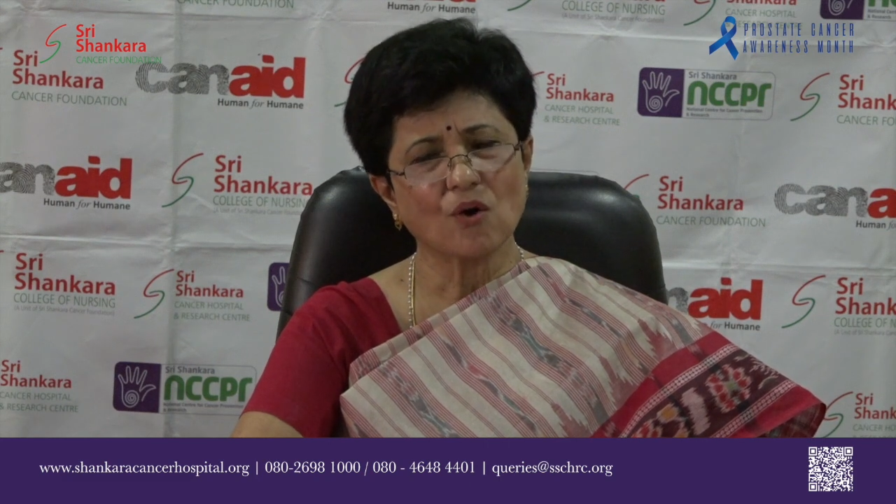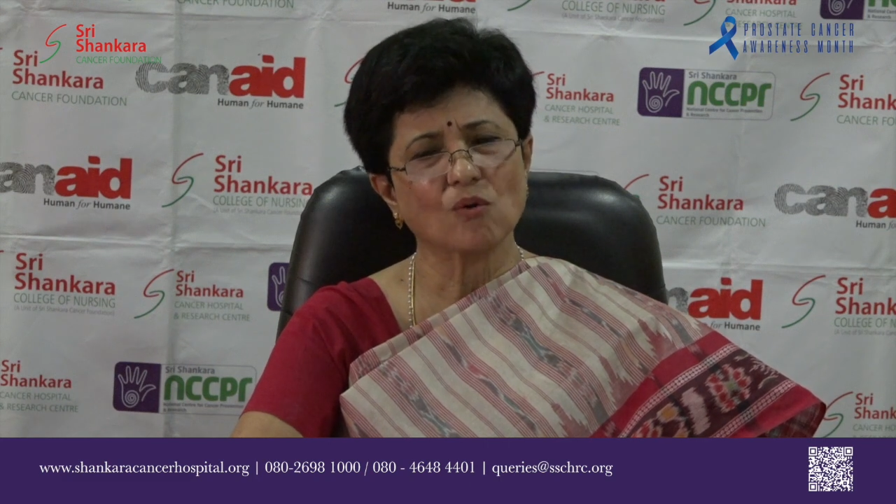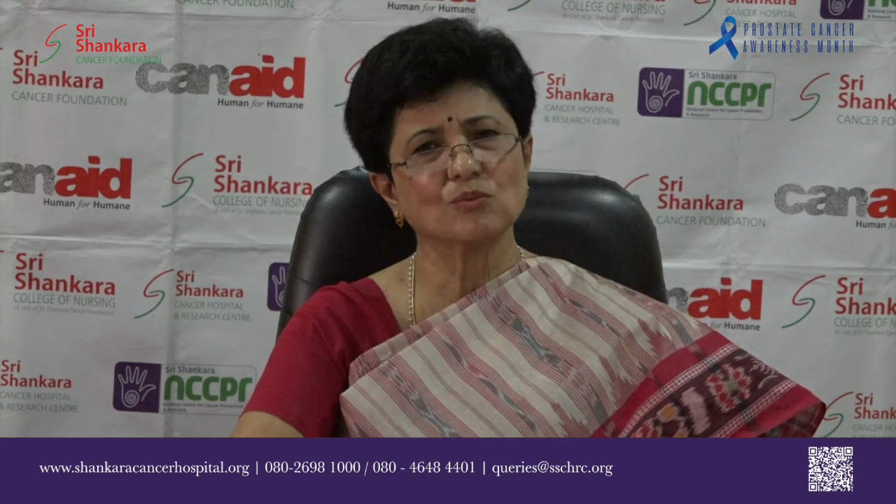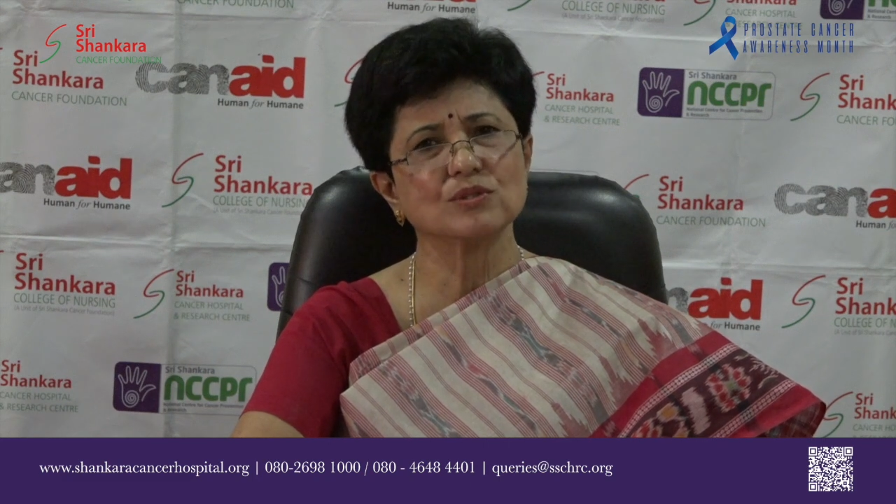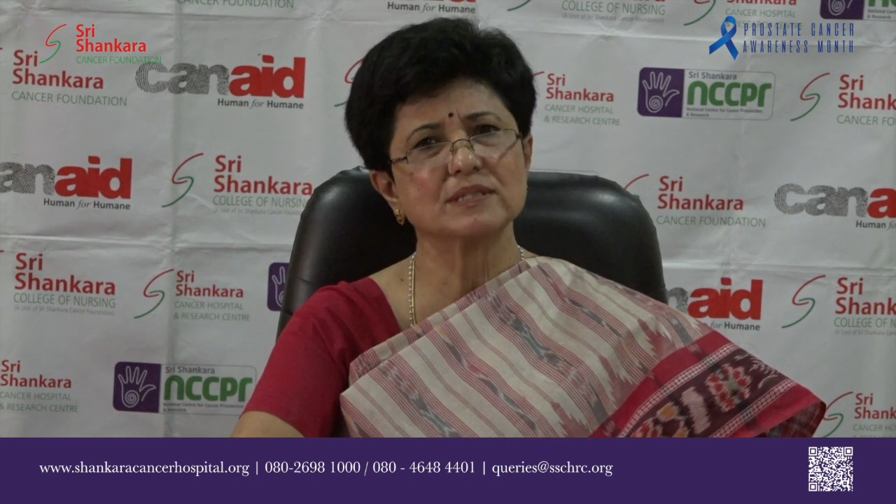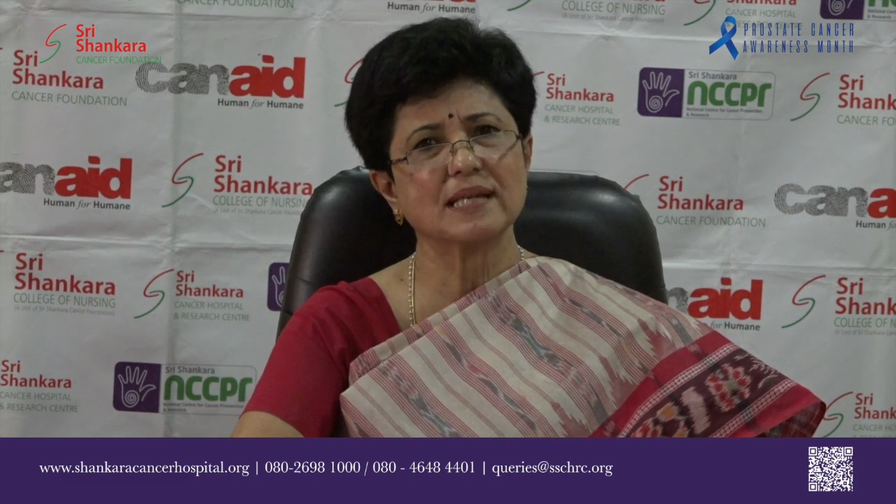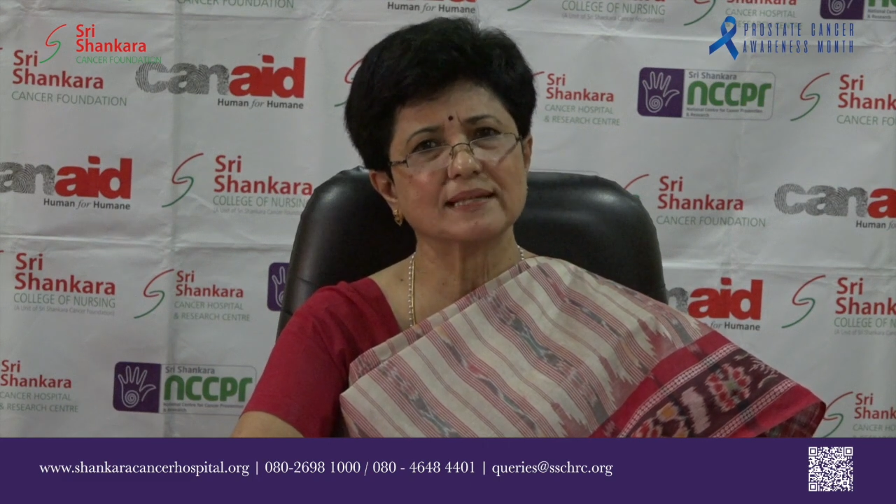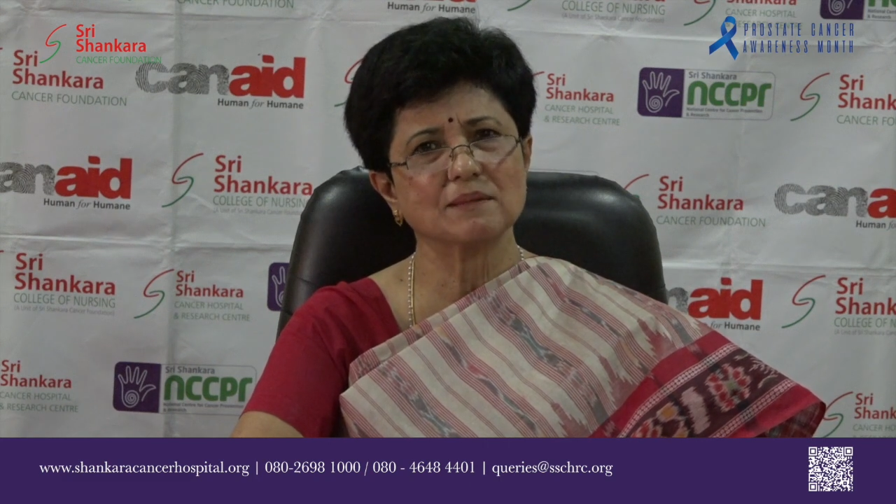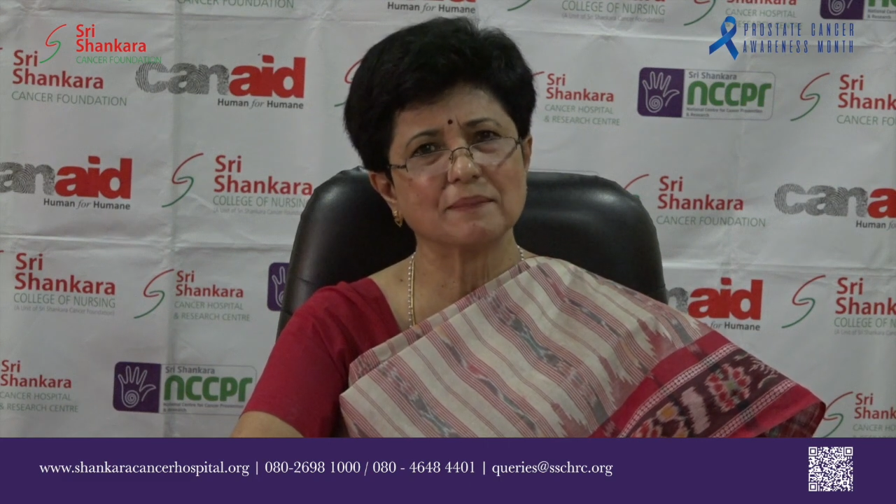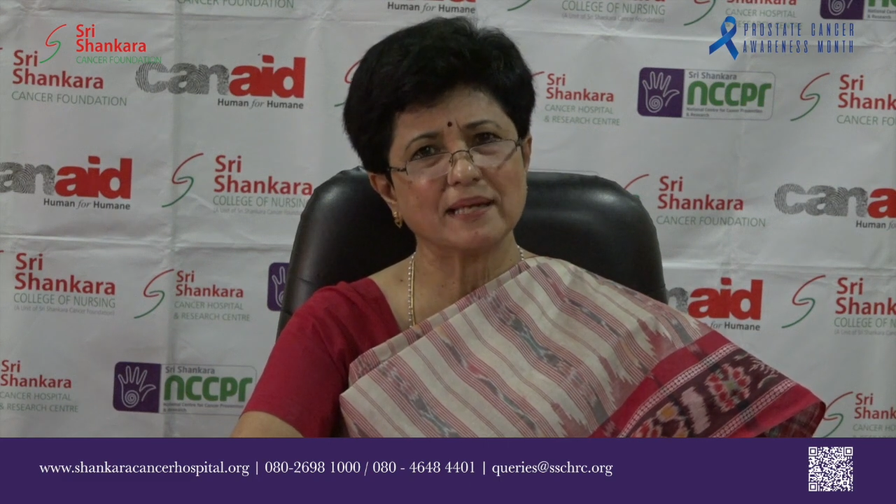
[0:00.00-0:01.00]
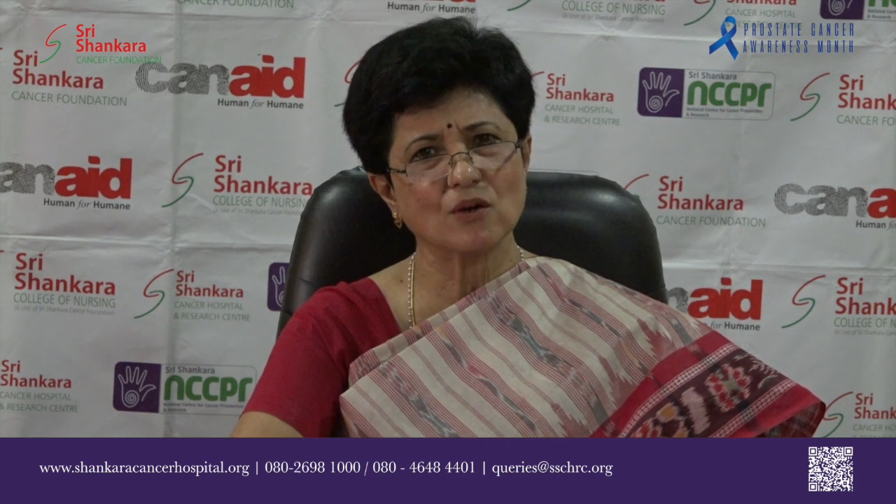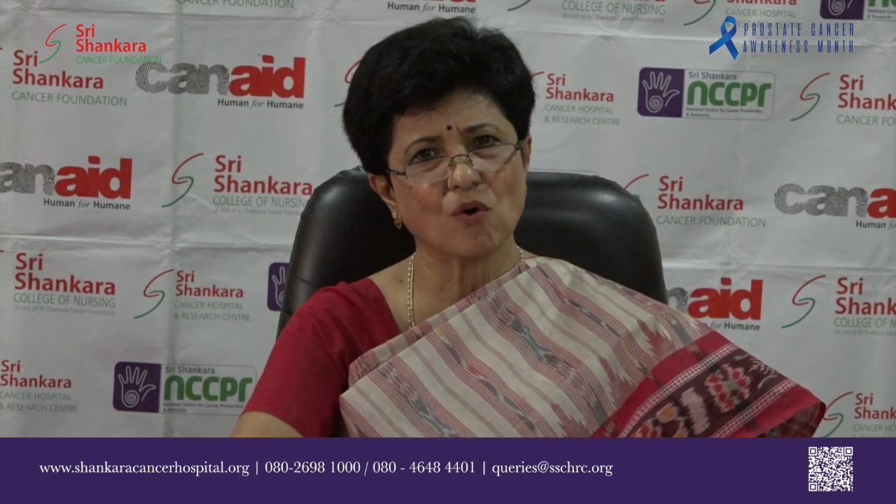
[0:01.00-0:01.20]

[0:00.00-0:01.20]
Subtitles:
hormones like the male